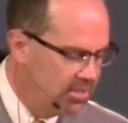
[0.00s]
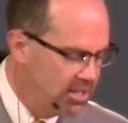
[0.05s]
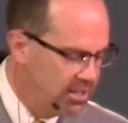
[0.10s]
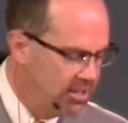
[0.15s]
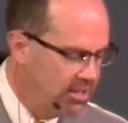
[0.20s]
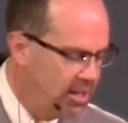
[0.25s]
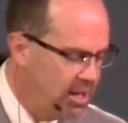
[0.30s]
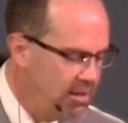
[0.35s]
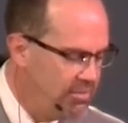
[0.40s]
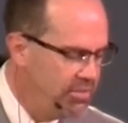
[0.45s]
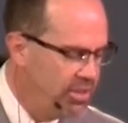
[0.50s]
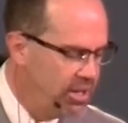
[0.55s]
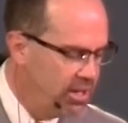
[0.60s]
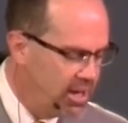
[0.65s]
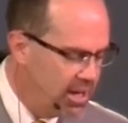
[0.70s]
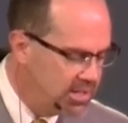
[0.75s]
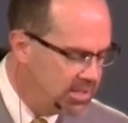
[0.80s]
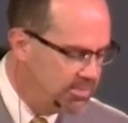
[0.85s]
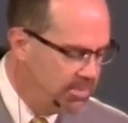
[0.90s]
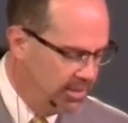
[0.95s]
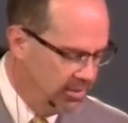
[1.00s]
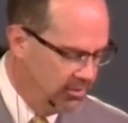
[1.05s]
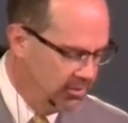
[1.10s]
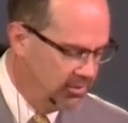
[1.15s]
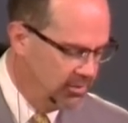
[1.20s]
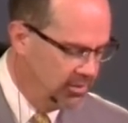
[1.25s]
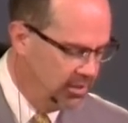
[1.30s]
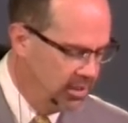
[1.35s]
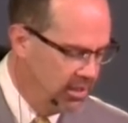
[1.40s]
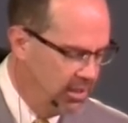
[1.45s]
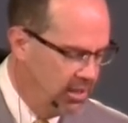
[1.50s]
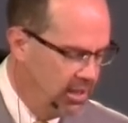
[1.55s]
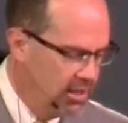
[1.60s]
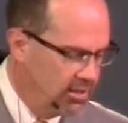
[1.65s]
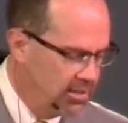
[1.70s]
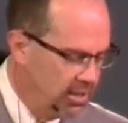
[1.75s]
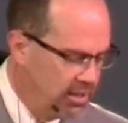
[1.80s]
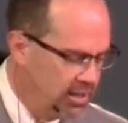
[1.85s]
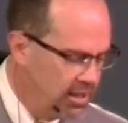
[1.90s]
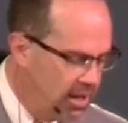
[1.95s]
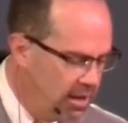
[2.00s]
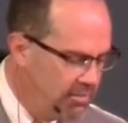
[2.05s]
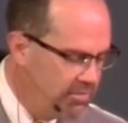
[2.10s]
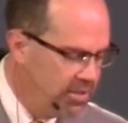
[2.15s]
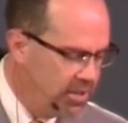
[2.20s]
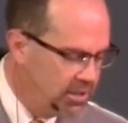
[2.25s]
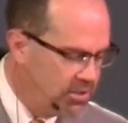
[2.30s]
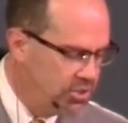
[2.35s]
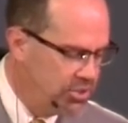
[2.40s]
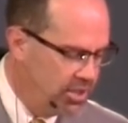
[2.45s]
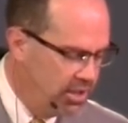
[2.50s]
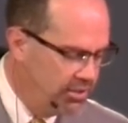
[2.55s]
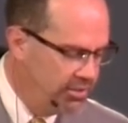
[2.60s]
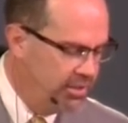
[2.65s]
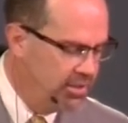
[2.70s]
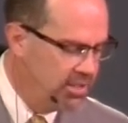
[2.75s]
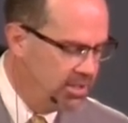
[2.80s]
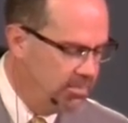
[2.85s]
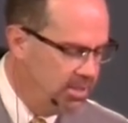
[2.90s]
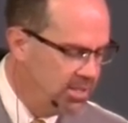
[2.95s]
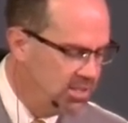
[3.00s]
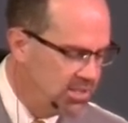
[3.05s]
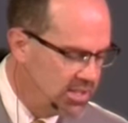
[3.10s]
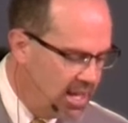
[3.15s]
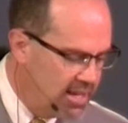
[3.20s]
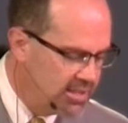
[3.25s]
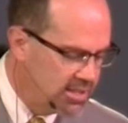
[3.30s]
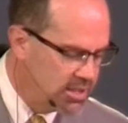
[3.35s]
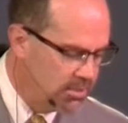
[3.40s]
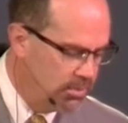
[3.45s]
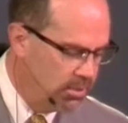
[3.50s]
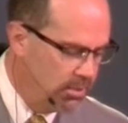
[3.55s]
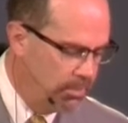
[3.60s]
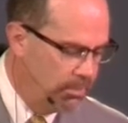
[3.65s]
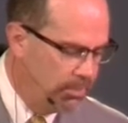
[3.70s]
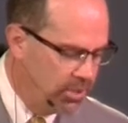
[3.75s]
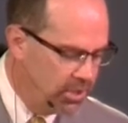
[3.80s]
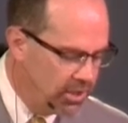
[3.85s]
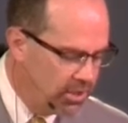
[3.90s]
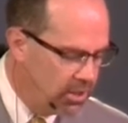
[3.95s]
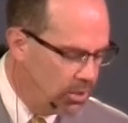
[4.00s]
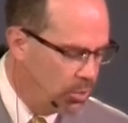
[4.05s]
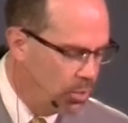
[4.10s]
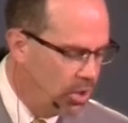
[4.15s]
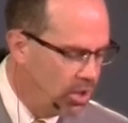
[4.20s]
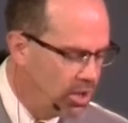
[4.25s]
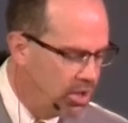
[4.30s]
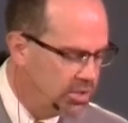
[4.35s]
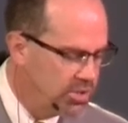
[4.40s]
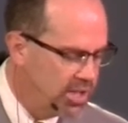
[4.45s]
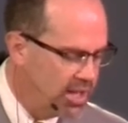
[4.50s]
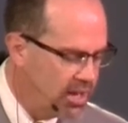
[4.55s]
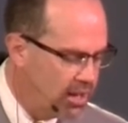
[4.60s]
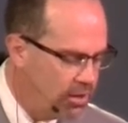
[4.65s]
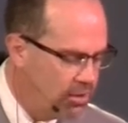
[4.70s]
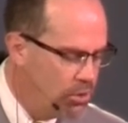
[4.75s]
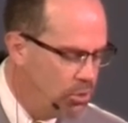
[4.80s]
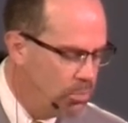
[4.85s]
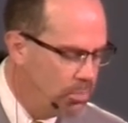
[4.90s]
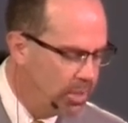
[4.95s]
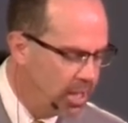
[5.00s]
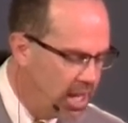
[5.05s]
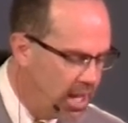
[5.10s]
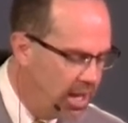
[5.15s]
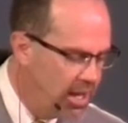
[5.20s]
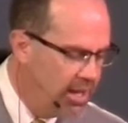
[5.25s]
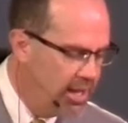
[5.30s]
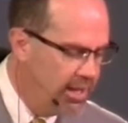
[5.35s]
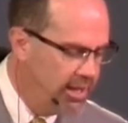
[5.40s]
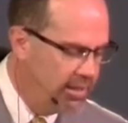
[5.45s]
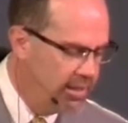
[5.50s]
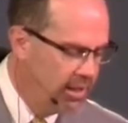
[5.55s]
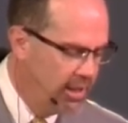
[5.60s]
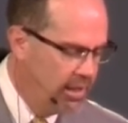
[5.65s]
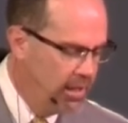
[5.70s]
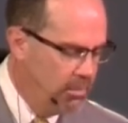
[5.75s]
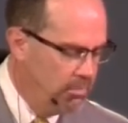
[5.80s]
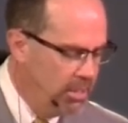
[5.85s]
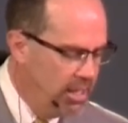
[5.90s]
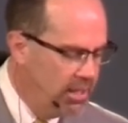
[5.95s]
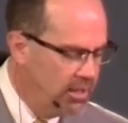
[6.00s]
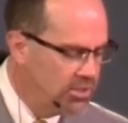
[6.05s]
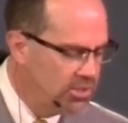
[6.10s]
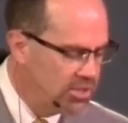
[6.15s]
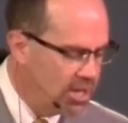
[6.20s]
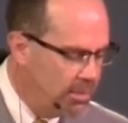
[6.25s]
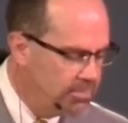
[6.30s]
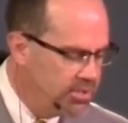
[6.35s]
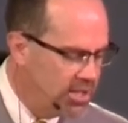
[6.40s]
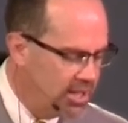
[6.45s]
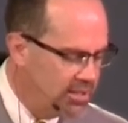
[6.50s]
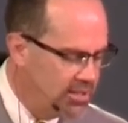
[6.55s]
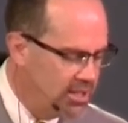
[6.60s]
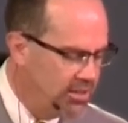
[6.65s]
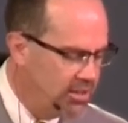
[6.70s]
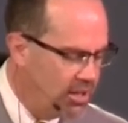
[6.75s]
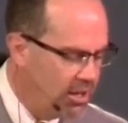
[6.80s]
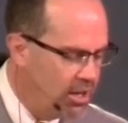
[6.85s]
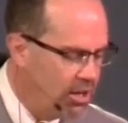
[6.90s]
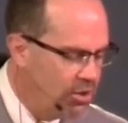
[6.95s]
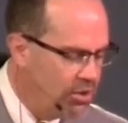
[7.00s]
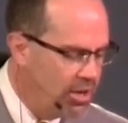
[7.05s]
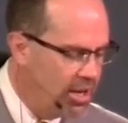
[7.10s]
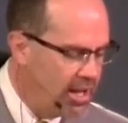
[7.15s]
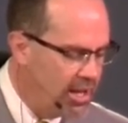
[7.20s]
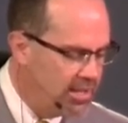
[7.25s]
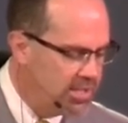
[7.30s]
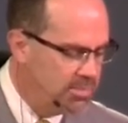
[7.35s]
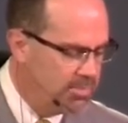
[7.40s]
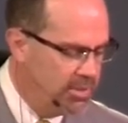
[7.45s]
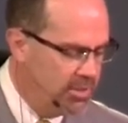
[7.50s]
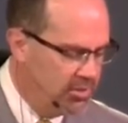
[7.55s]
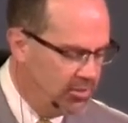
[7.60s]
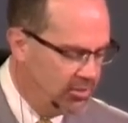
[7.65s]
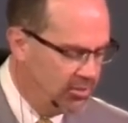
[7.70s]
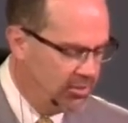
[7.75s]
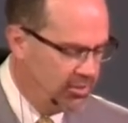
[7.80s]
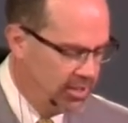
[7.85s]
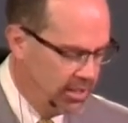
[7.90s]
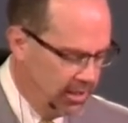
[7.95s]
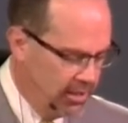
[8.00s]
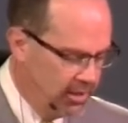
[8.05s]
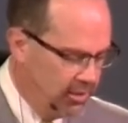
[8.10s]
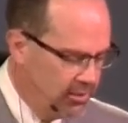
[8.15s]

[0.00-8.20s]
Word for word: To love their husbands, to love their children, to be sensible, pure, workers at home, kind, being subject to their own husbands,